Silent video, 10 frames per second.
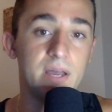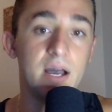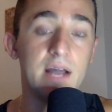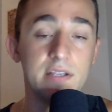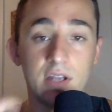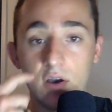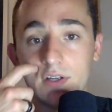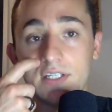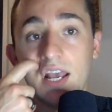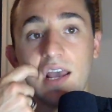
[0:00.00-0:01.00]
on the
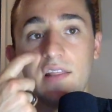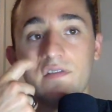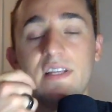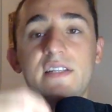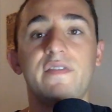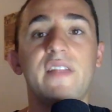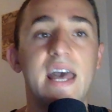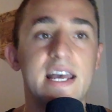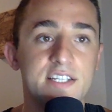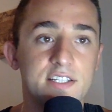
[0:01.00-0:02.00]
nose, and the reason for
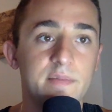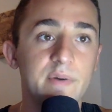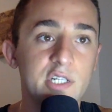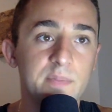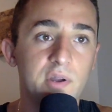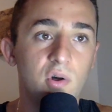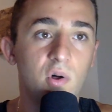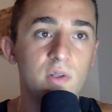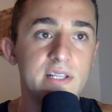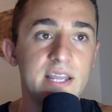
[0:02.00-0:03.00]
that is because the books put a
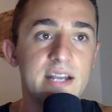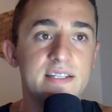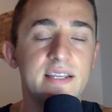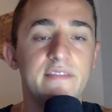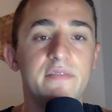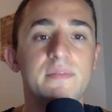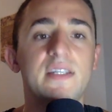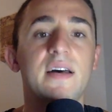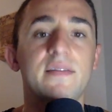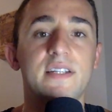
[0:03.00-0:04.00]
hold in there to give
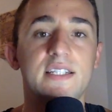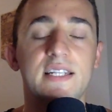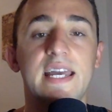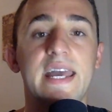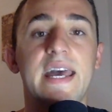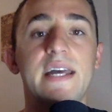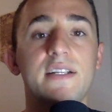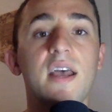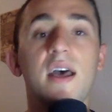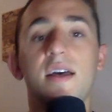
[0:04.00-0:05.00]
themselves a slight edge.
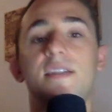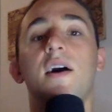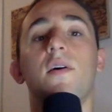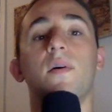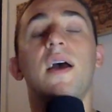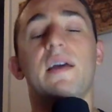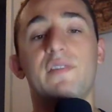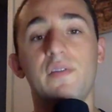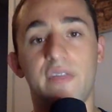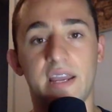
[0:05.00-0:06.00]
So if
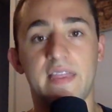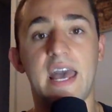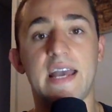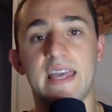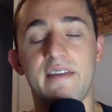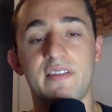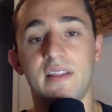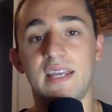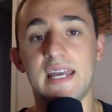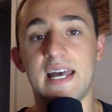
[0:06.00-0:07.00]
you think that Kevin
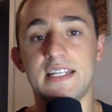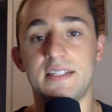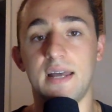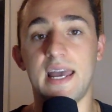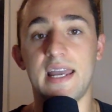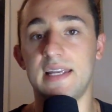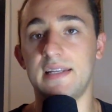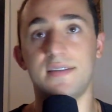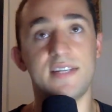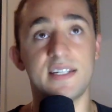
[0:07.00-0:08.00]
Lee has a
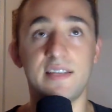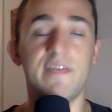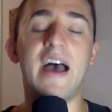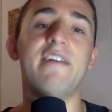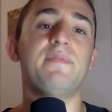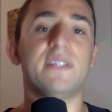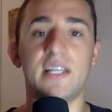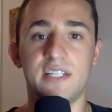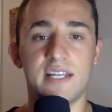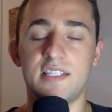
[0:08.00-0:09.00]
65%
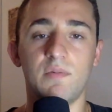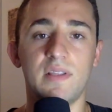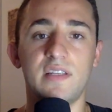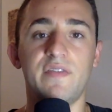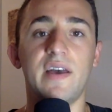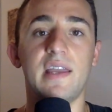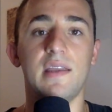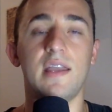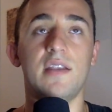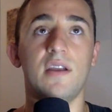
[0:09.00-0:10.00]
chance to win this fight,
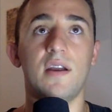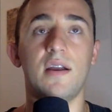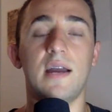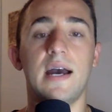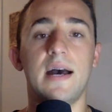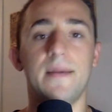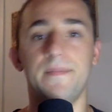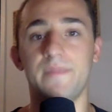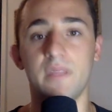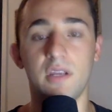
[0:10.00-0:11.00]
and your
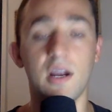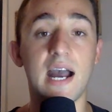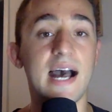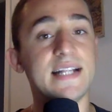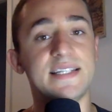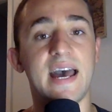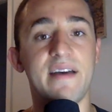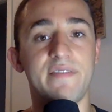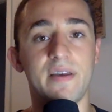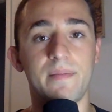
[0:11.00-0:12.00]
odds
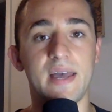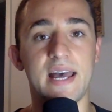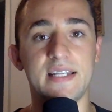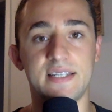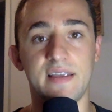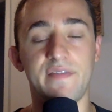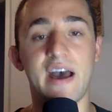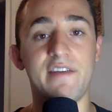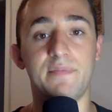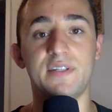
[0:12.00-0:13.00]
have him as a
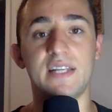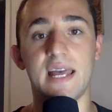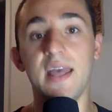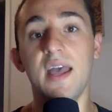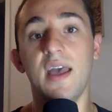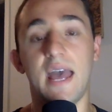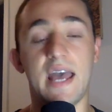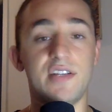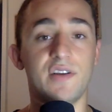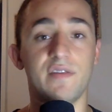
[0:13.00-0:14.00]
5%
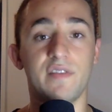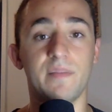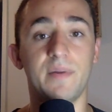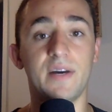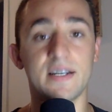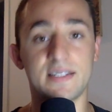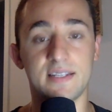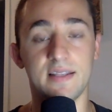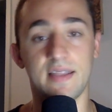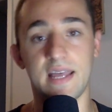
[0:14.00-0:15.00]
edge over the books,
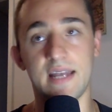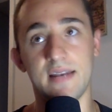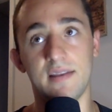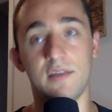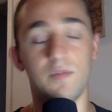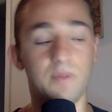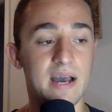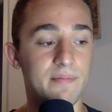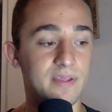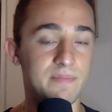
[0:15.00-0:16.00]
then you'd
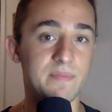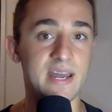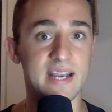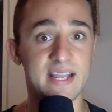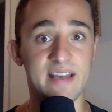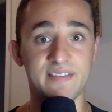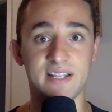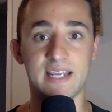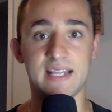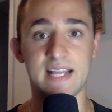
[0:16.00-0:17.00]
probably be betting Kevin
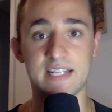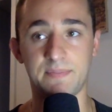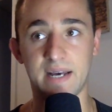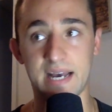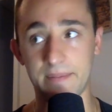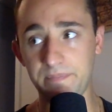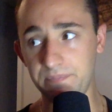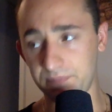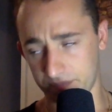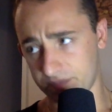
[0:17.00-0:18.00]
Lee in that spot.
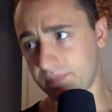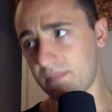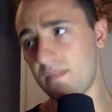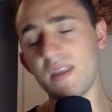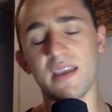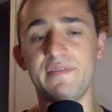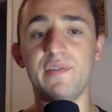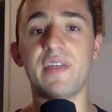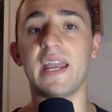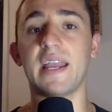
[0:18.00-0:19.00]
If you
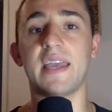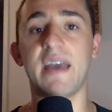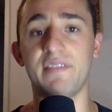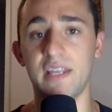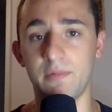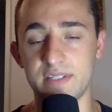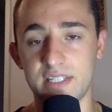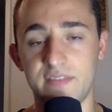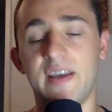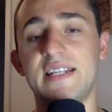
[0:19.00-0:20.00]
think Kevin Lee wins
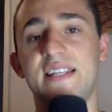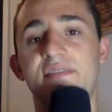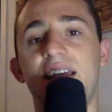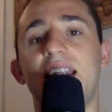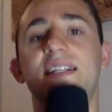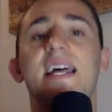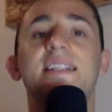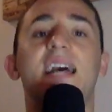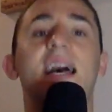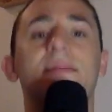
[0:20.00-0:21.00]
this fight 7 out of 10
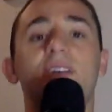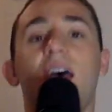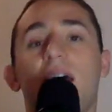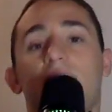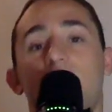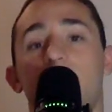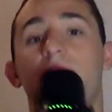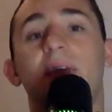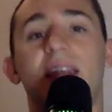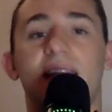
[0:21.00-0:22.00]
times, then you'd be
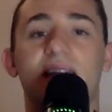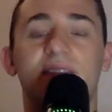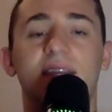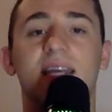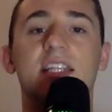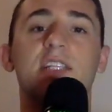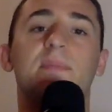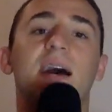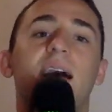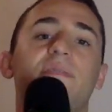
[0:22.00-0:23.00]
betting Kevin Lee in this spot.